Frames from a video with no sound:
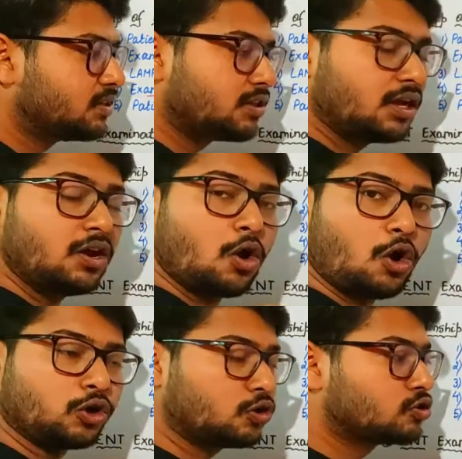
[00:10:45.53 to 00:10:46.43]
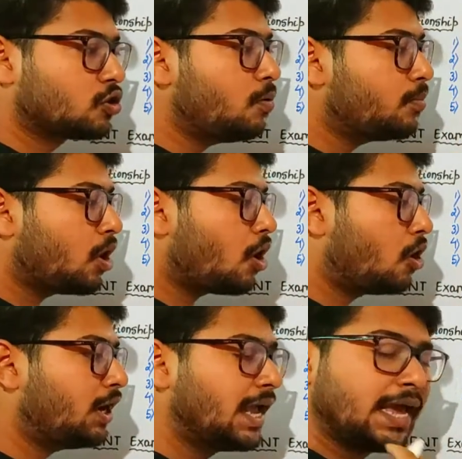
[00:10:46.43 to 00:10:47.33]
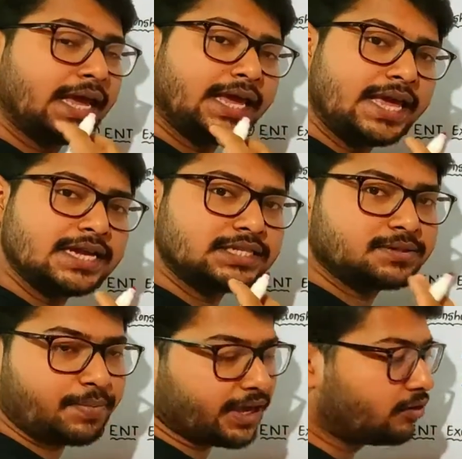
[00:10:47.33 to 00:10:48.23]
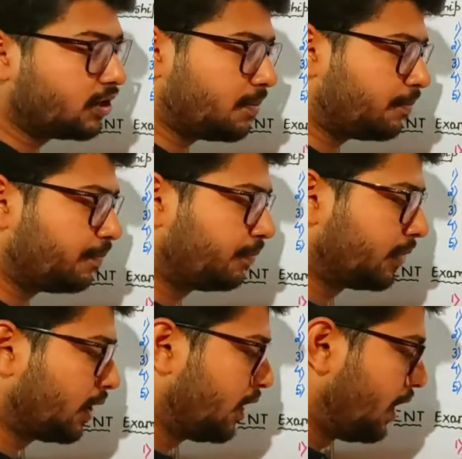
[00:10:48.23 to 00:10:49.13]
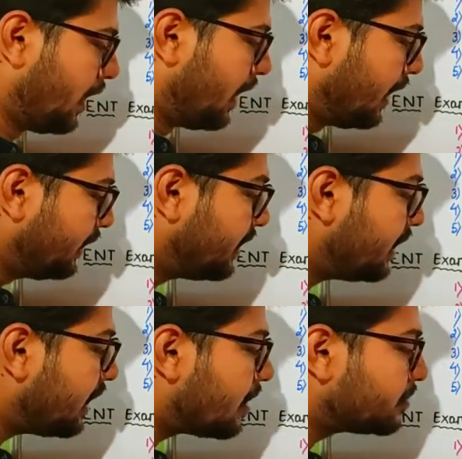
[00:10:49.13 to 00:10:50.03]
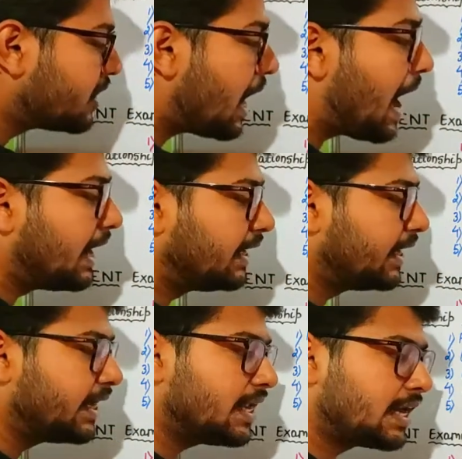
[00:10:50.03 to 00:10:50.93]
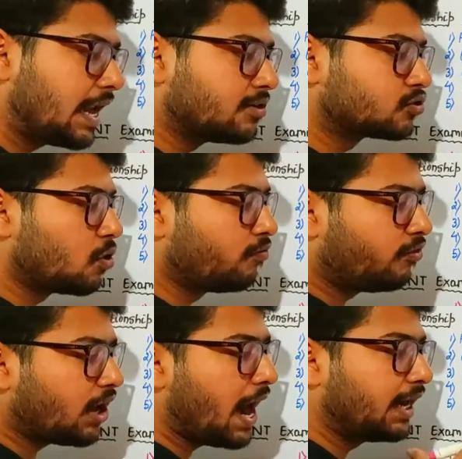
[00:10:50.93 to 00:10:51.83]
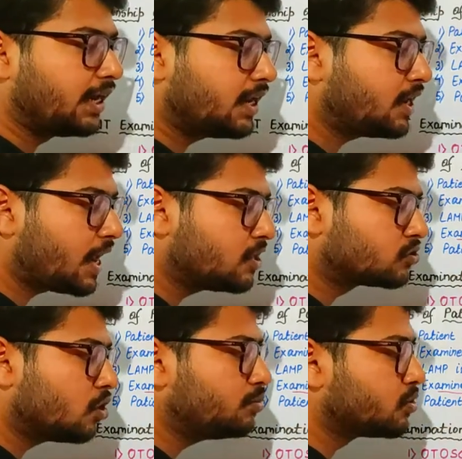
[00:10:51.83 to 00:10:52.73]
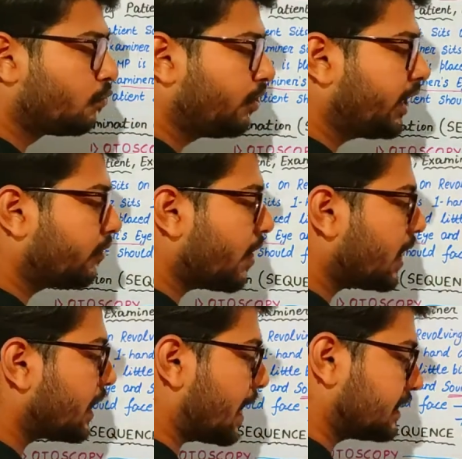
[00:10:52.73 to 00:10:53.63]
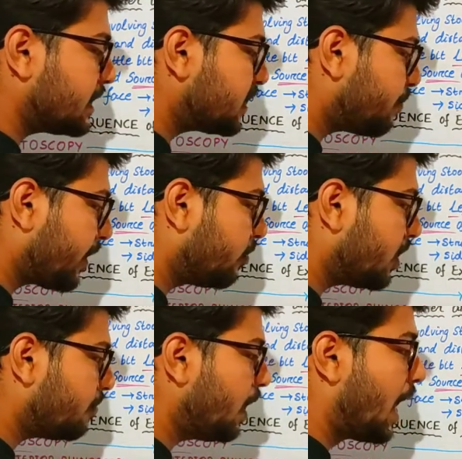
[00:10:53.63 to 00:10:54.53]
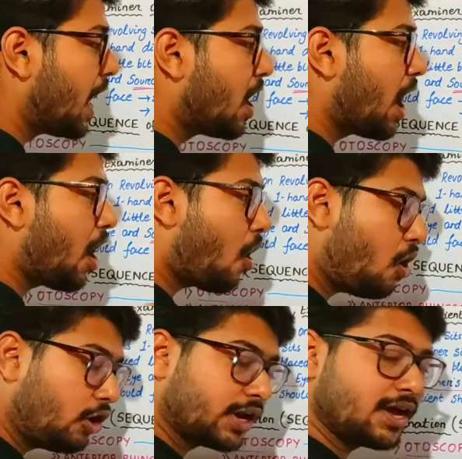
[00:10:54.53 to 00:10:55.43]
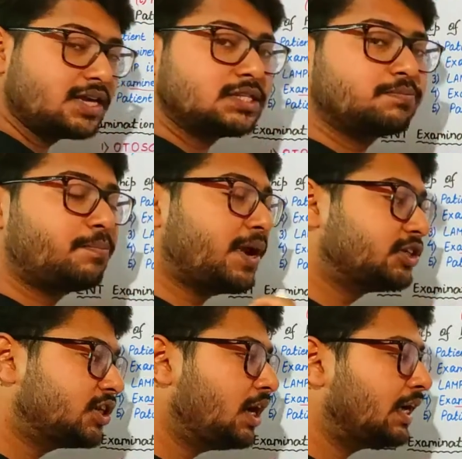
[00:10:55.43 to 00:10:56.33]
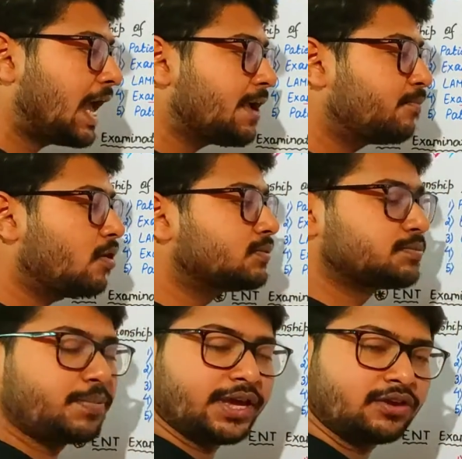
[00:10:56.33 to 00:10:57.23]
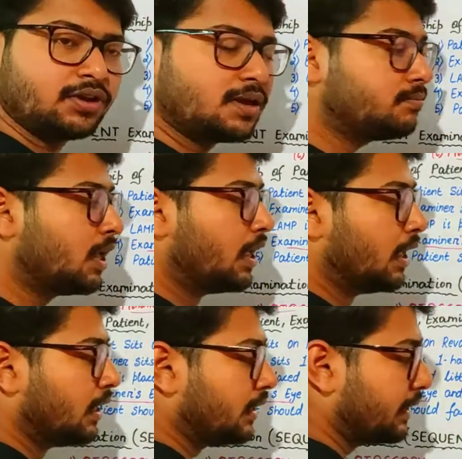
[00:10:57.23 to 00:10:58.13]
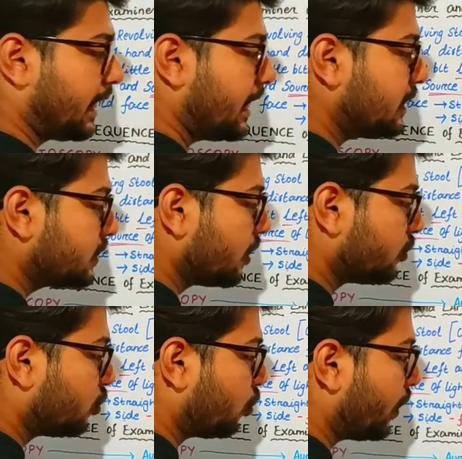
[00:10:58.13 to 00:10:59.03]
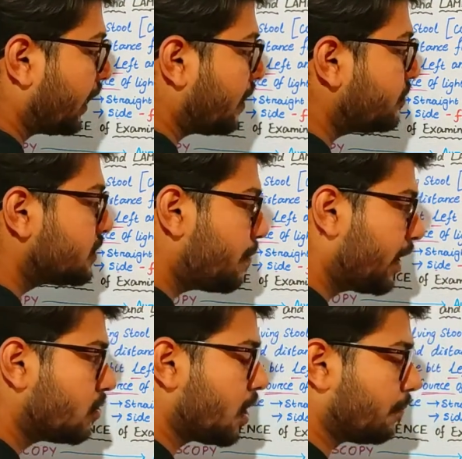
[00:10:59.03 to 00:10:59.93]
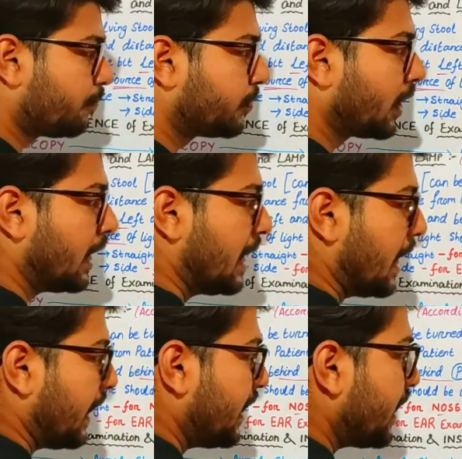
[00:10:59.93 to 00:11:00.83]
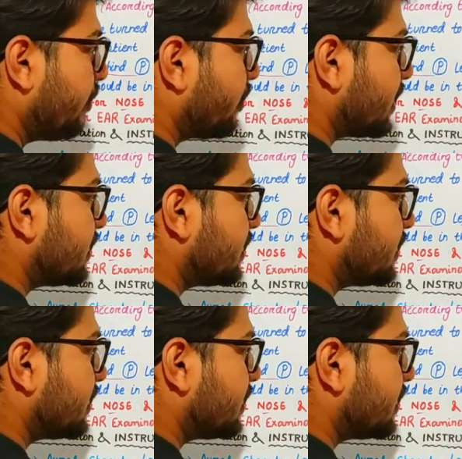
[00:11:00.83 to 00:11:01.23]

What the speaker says: the otoscope or ear speculum. Then comes the anterior rhinoscope. For anterior rhinoscopes, we require nasal speculum or a special type of speculum, that is thudicum speculum. Here you can